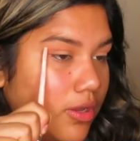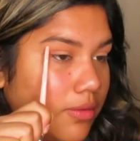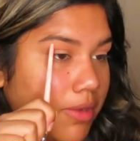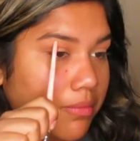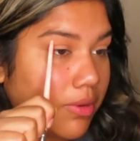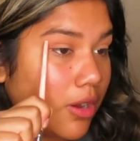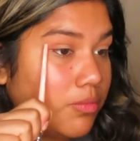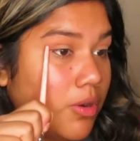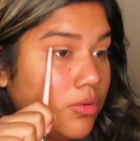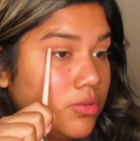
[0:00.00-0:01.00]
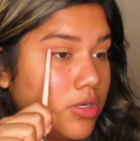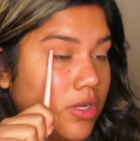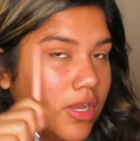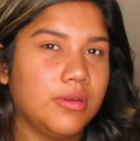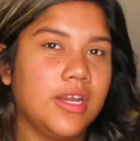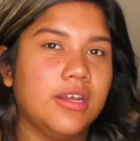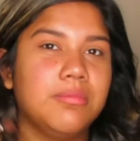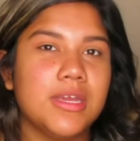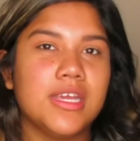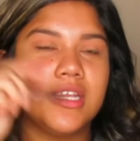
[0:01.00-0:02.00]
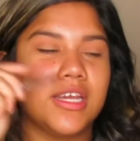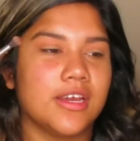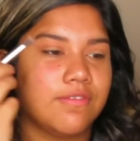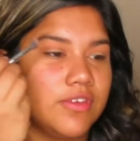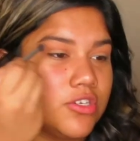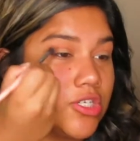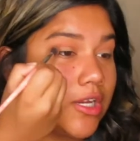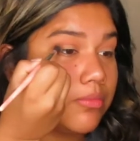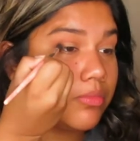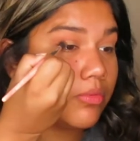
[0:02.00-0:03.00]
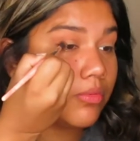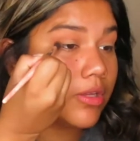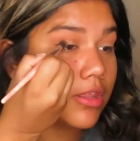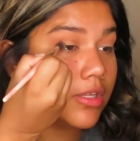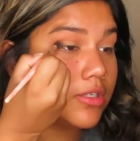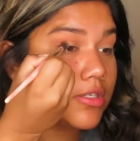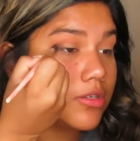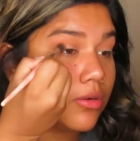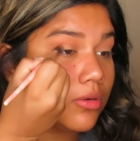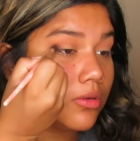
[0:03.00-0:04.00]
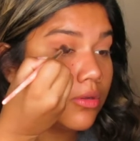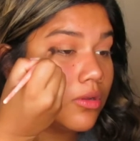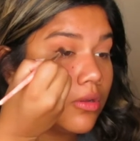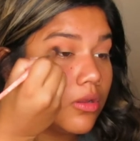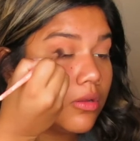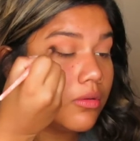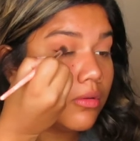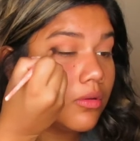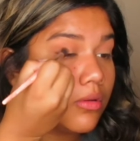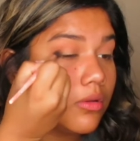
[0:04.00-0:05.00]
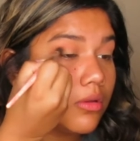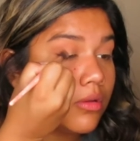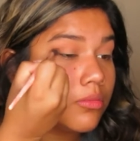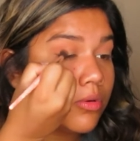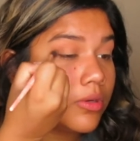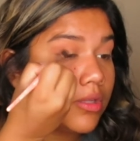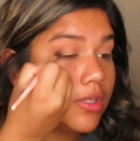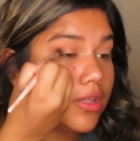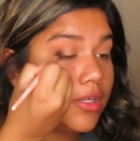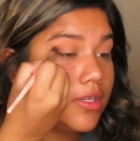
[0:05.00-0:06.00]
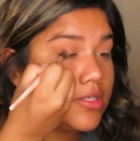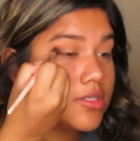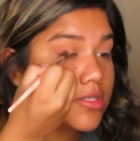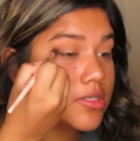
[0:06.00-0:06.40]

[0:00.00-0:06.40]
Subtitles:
my brow bone. I'm kind of making like a V shape with it. So I'm going like this,